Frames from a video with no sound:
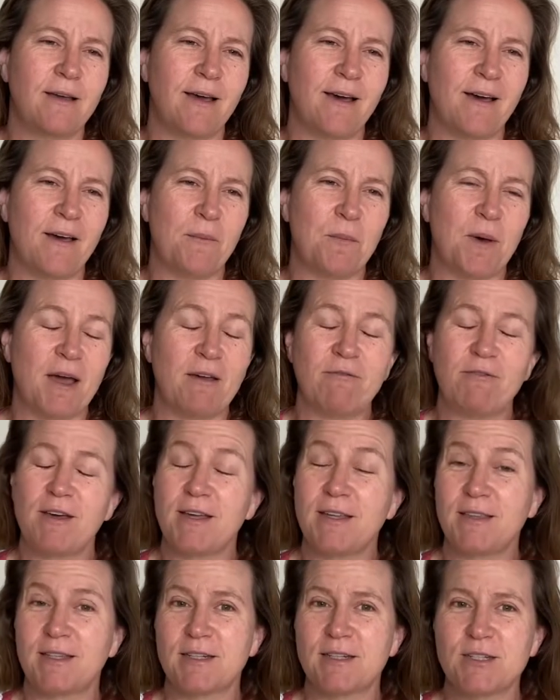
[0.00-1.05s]
I
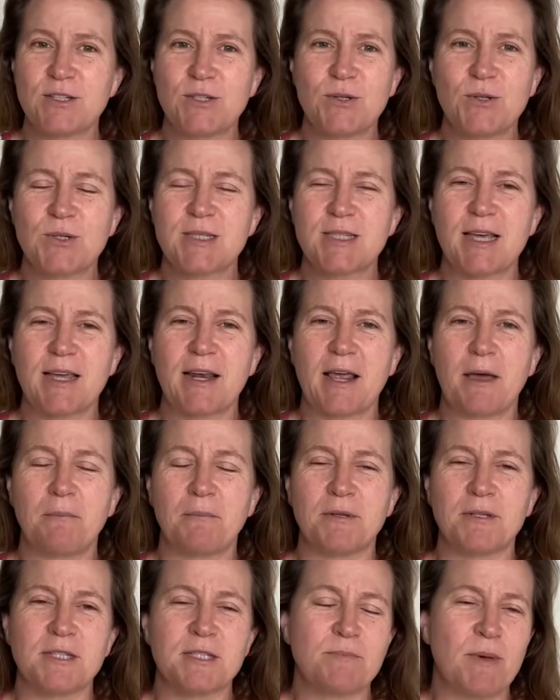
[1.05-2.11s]
find that as soon as that
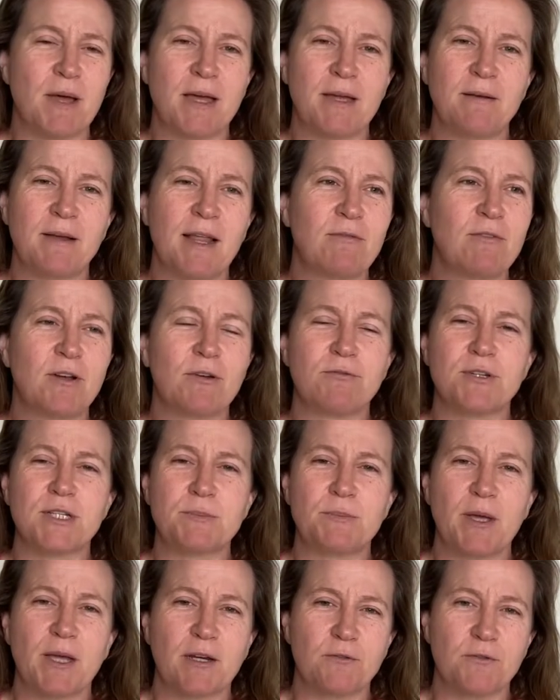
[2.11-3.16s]
happens, my level of
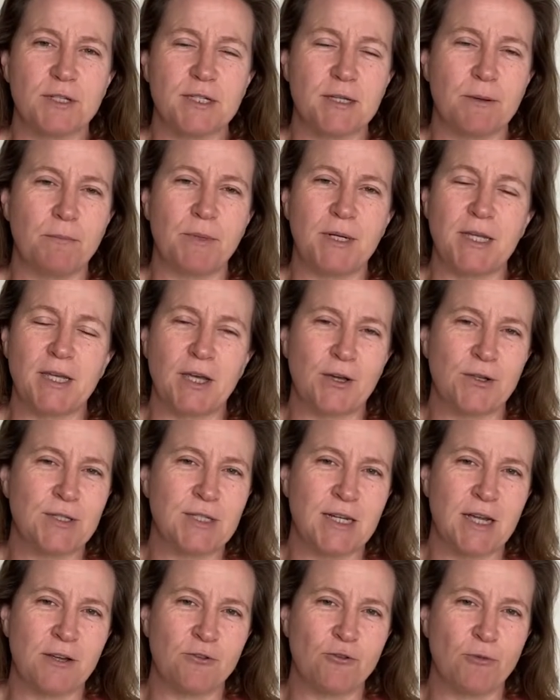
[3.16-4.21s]
respect for somebody goes
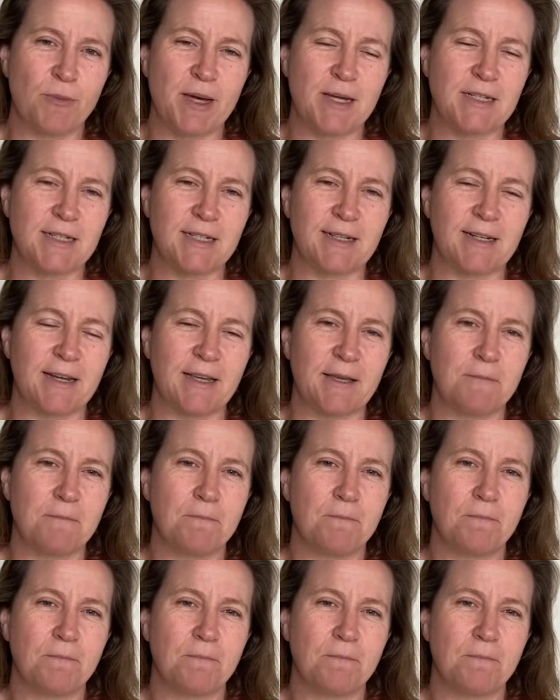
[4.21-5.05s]
down dramatically.